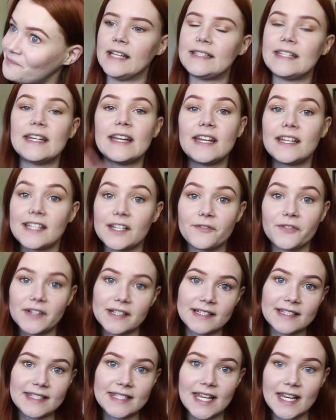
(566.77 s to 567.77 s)
It's in a
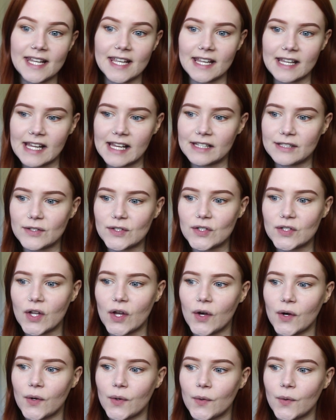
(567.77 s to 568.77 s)
different city, and
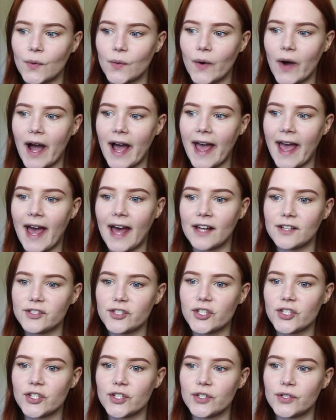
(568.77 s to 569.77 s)
so I had
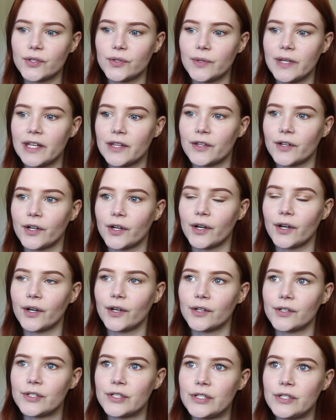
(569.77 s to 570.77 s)
to
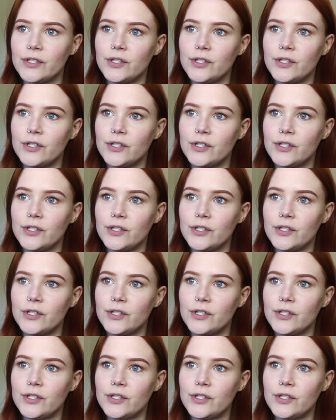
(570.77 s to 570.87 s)
either